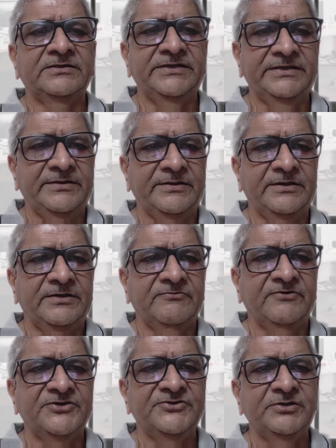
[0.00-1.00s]
the
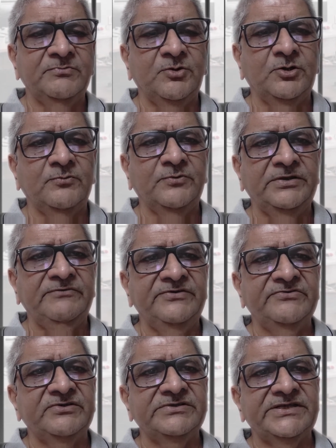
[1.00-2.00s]
virtual monopoly
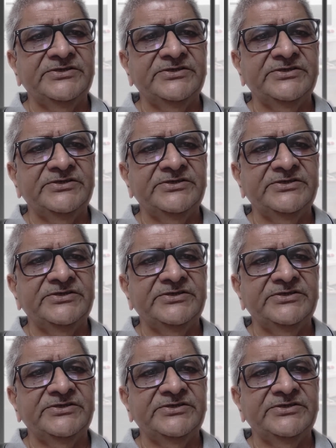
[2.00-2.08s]
which was